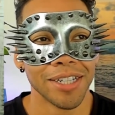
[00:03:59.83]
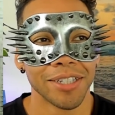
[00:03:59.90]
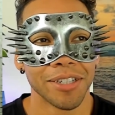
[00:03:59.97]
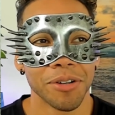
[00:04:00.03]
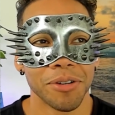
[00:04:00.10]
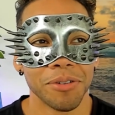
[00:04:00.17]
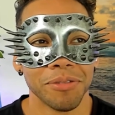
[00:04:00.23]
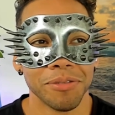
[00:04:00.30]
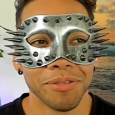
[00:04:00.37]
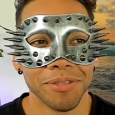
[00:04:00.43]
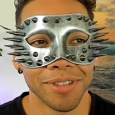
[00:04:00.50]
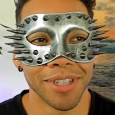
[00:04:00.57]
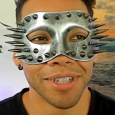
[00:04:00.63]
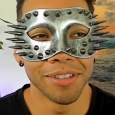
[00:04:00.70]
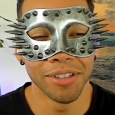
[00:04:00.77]
So
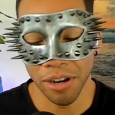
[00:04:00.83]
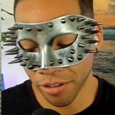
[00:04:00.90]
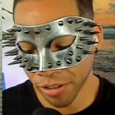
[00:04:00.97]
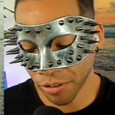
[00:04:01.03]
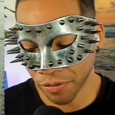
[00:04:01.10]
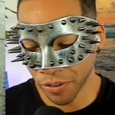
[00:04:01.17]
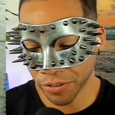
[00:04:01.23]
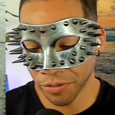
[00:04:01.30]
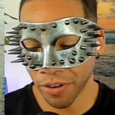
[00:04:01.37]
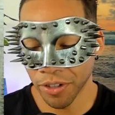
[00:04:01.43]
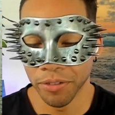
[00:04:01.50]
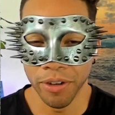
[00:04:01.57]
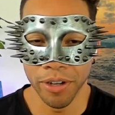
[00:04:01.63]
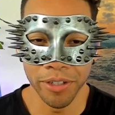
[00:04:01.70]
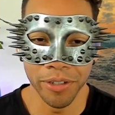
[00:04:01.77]
so
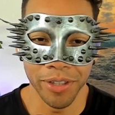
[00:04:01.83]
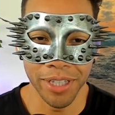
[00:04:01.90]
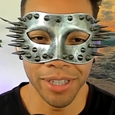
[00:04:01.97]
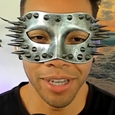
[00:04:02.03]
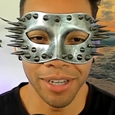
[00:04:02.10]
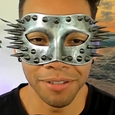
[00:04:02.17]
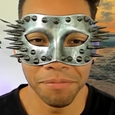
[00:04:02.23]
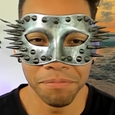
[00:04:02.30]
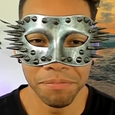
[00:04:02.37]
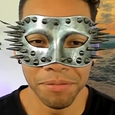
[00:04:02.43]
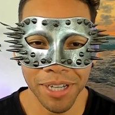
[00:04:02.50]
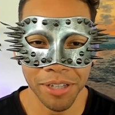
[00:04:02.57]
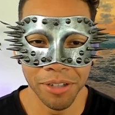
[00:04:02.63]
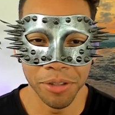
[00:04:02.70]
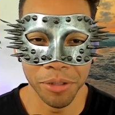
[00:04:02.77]
first of all, do you think
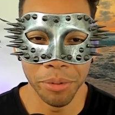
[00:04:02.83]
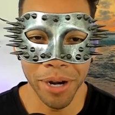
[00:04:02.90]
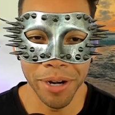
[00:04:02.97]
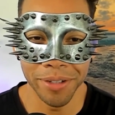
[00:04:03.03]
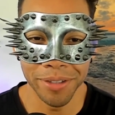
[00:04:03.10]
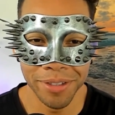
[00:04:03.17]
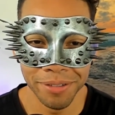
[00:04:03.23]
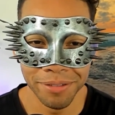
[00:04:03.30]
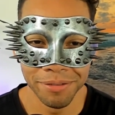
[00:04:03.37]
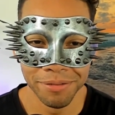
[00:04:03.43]
they killed their parents?